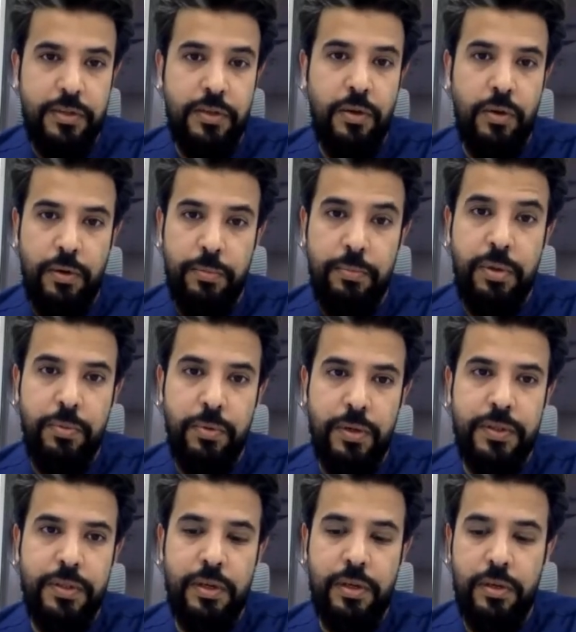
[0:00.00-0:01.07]
So people
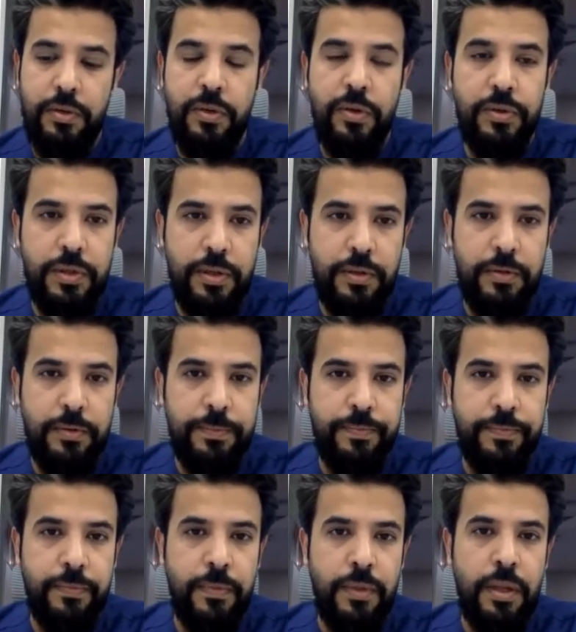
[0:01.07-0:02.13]
still use it,
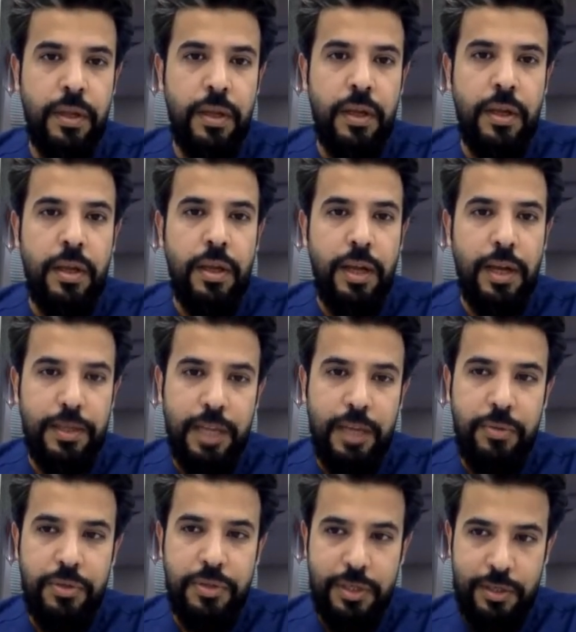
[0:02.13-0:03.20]
and I
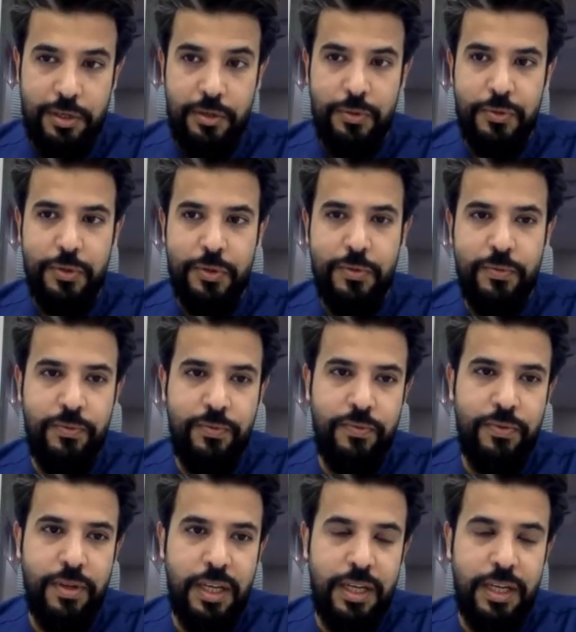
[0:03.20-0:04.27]
personally use it
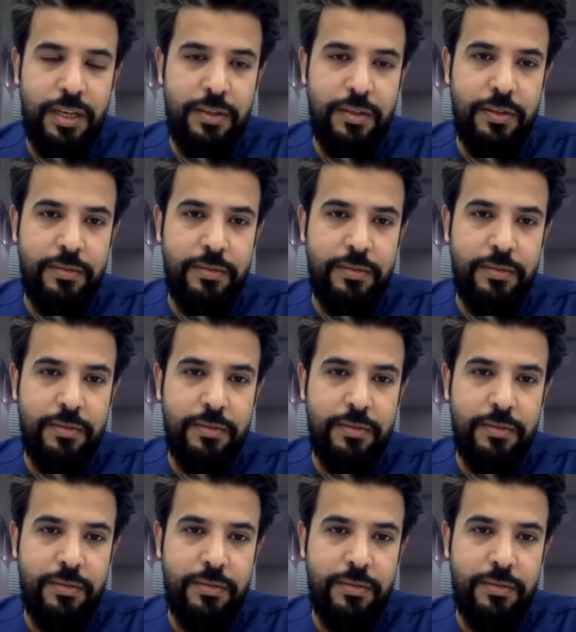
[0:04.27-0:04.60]
if I need.